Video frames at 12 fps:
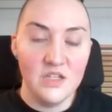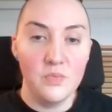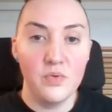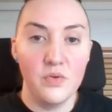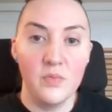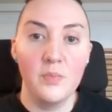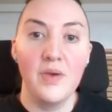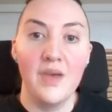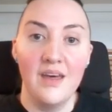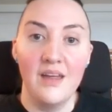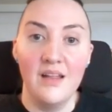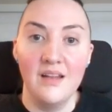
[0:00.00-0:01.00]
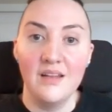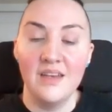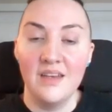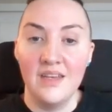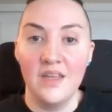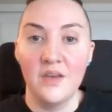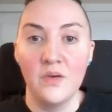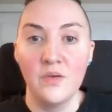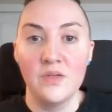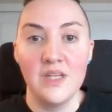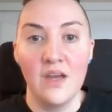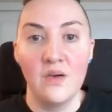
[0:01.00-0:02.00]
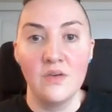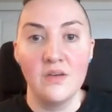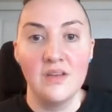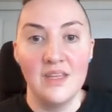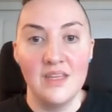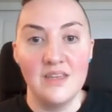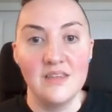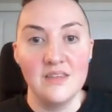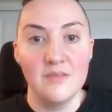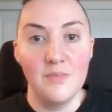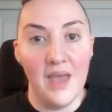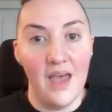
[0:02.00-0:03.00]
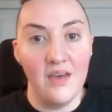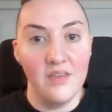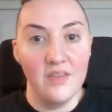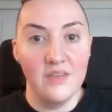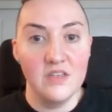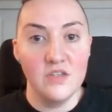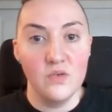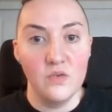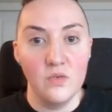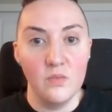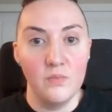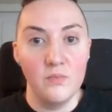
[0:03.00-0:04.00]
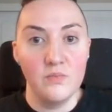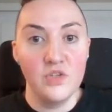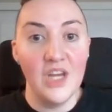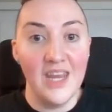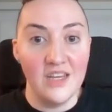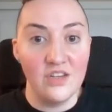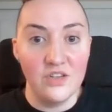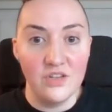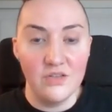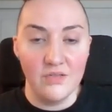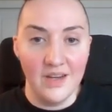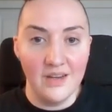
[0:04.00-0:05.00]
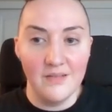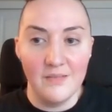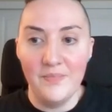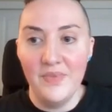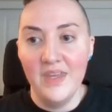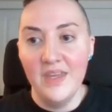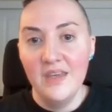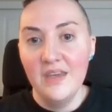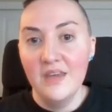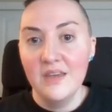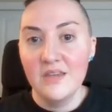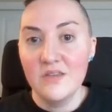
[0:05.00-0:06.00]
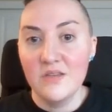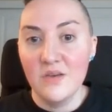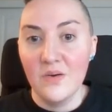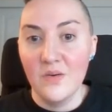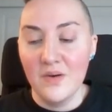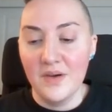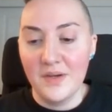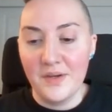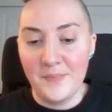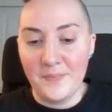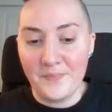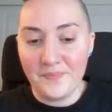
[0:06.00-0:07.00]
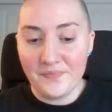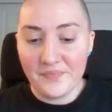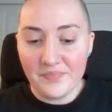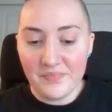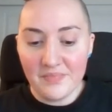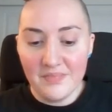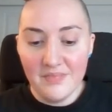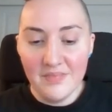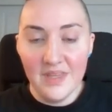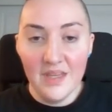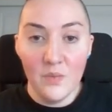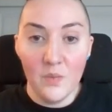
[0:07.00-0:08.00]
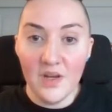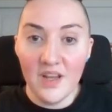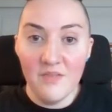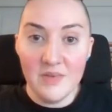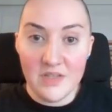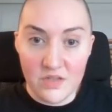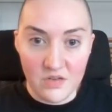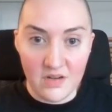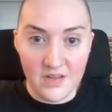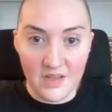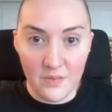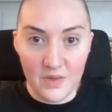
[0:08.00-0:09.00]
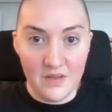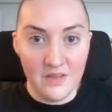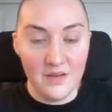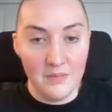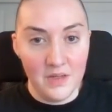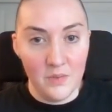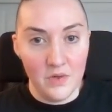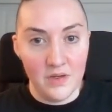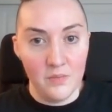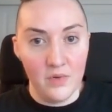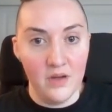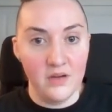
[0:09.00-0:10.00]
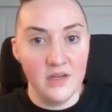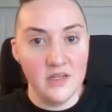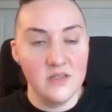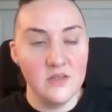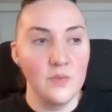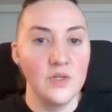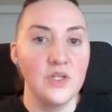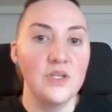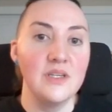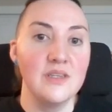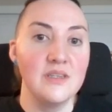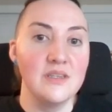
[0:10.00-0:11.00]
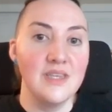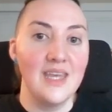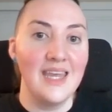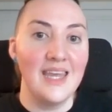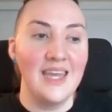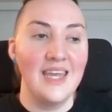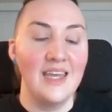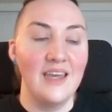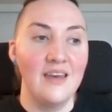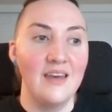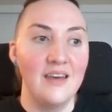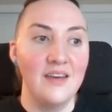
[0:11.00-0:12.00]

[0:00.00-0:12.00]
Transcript: to propel Inigo down his path to change, right? So what I've been struggling with in my work in progress, which is a